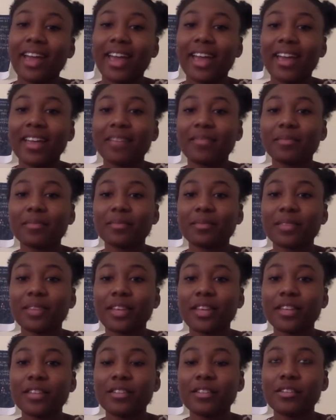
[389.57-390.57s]
All right.
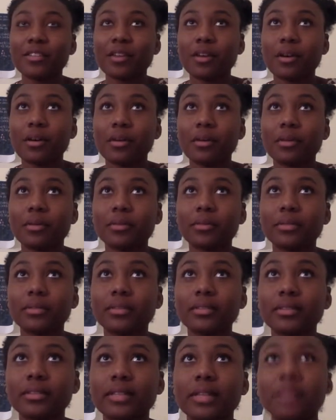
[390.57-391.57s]
And
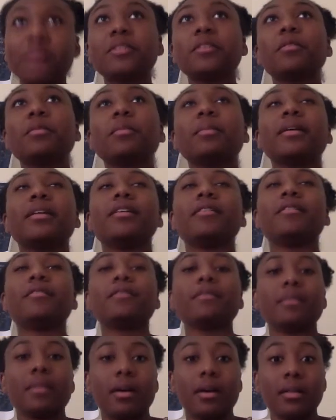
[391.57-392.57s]
so that was a little
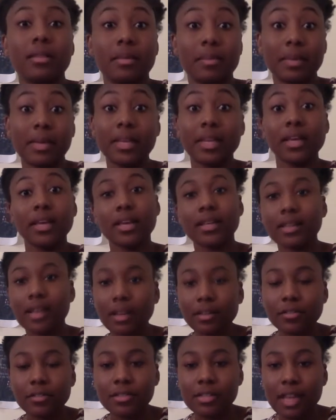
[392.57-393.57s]
bit of the
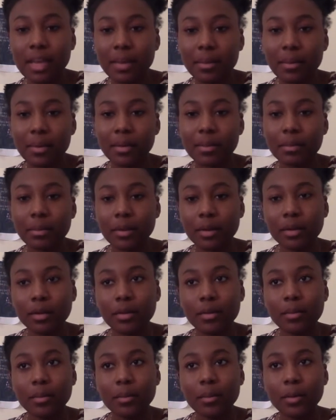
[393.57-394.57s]
media and
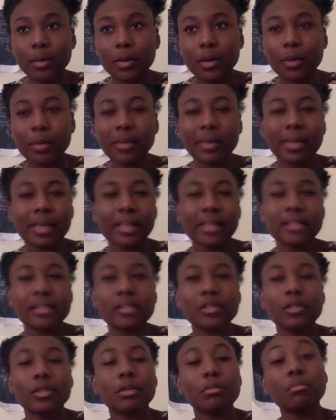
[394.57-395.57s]
entertainment, but more
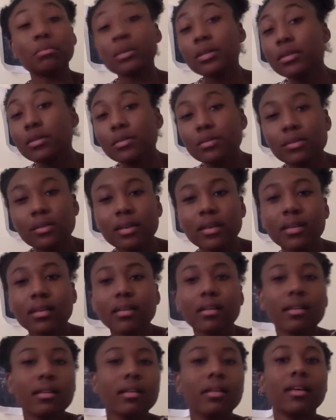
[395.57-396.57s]
going into the
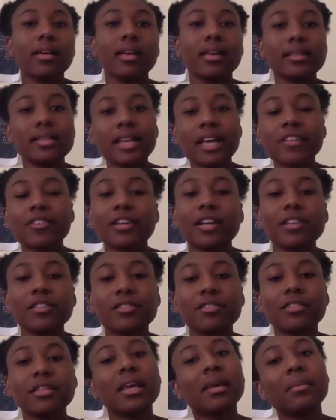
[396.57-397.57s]
music /
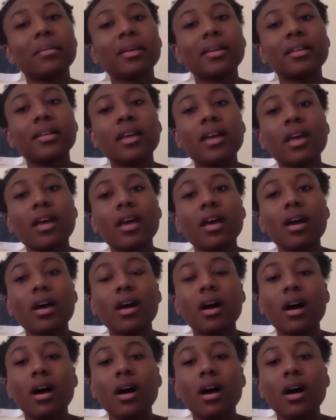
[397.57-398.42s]
entertainment